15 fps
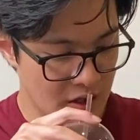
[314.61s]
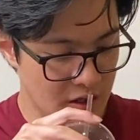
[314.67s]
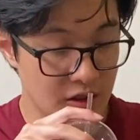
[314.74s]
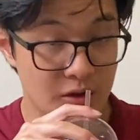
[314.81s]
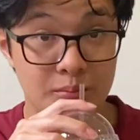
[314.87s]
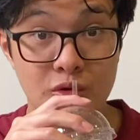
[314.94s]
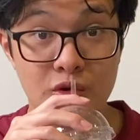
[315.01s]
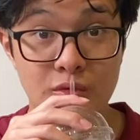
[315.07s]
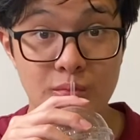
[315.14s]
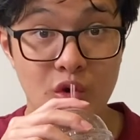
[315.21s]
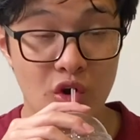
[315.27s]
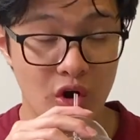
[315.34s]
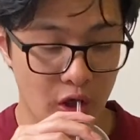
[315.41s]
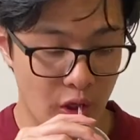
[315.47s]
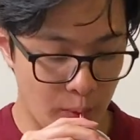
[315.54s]
the pulled
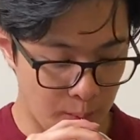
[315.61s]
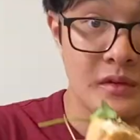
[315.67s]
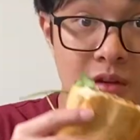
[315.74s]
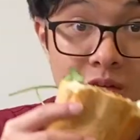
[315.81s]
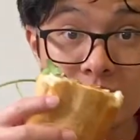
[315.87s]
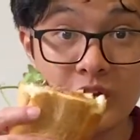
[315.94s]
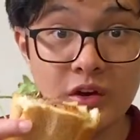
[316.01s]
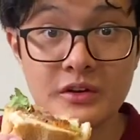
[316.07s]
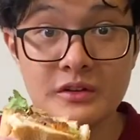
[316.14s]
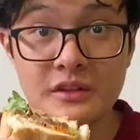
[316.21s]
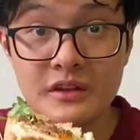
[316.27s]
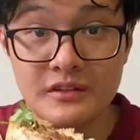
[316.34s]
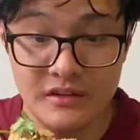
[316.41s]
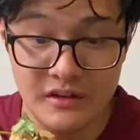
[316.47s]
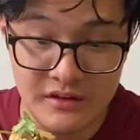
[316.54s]
pork. So
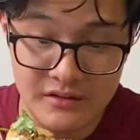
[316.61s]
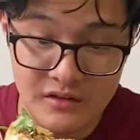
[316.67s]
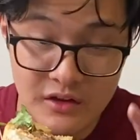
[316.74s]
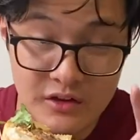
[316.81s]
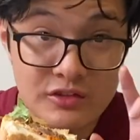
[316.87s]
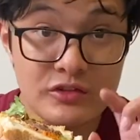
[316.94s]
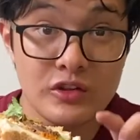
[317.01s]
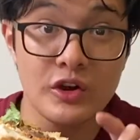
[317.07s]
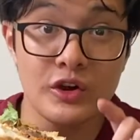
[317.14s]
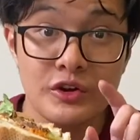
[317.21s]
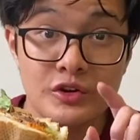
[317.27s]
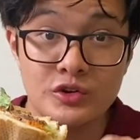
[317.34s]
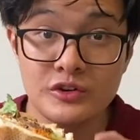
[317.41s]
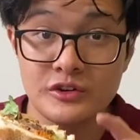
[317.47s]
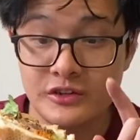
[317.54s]
this is the slow
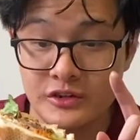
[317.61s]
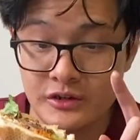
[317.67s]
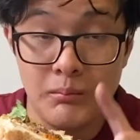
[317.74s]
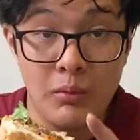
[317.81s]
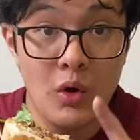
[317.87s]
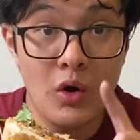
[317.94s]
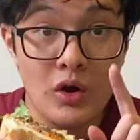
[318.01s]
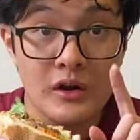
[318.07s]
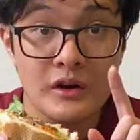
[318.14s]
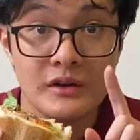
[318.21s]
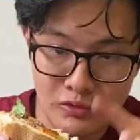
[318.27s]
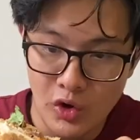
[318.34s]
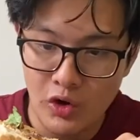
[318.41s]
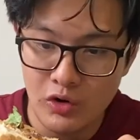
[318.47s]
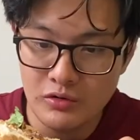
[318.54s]
cooked pork
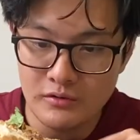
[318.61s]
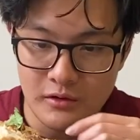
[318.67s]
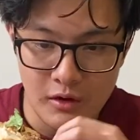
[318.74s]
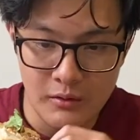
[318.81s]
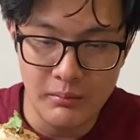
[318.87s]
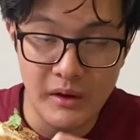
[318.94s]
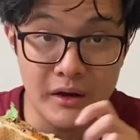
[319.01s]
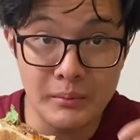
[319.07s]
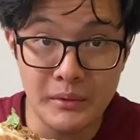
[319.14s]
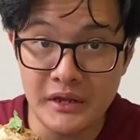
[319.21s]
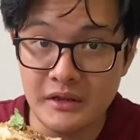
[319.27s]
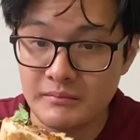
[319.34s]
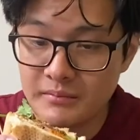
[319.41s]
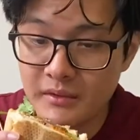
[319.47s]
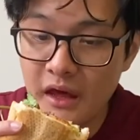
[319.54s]
roll or banh
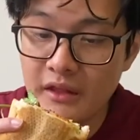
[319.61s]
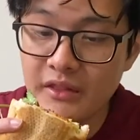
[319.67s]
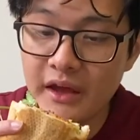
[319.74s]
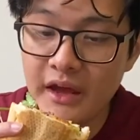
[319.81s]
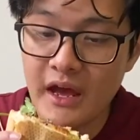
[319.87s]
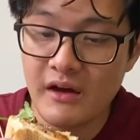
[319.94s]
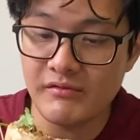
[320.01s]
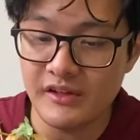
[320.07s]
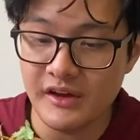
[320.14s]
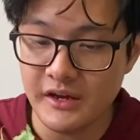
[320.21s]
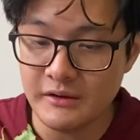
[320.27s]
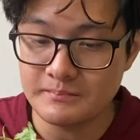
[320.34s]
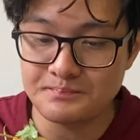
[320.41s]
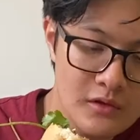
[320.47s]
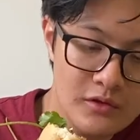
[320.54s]
mi that they have
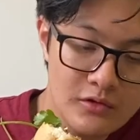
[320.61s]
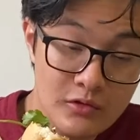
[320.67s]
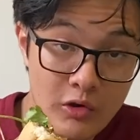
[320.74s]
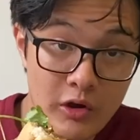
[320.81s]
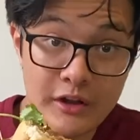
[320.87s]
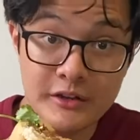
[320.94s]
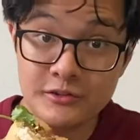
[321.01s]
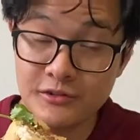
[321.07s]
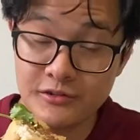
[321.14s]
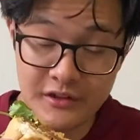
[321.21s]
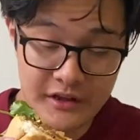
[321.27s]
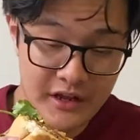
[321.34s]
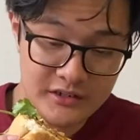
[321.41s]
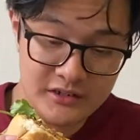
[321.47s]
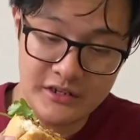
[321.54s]
there. It's quite
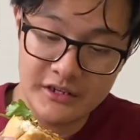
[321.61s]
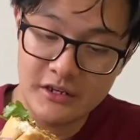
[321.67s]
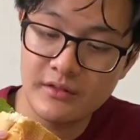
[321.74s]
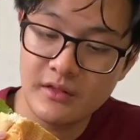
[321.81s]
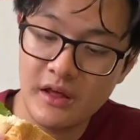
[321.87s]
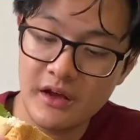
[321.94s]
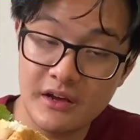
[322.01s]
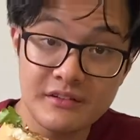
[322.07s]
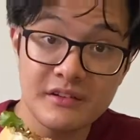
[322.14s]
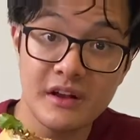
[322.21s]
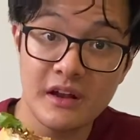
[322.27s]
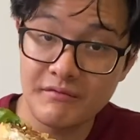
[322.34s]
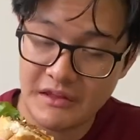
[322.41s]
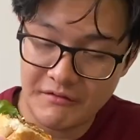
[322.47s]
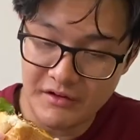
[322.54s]
interesting actually. Like I said,
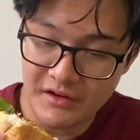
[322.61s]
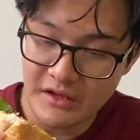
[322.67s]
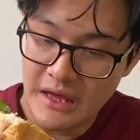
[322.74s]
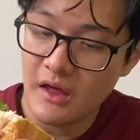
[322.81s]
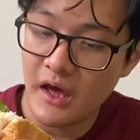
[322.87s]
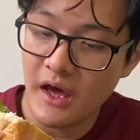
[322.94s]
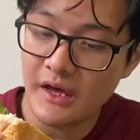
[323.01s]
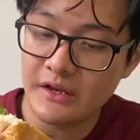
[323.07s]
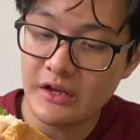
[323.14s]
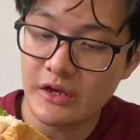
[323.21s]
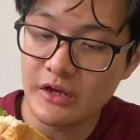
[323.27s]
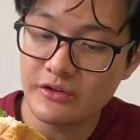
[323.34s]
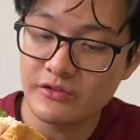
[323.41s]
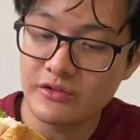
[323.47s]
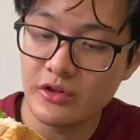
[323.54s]
I've never had
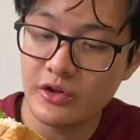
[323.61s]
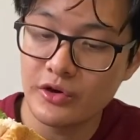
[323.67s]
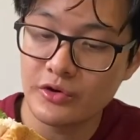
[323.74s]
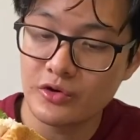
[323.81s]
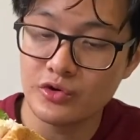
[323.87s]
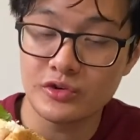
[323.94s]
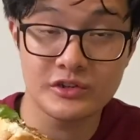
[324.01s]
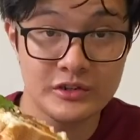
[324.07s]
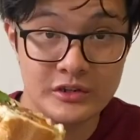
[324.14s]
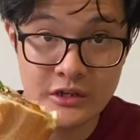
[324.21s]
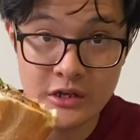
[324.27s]
a slow cooked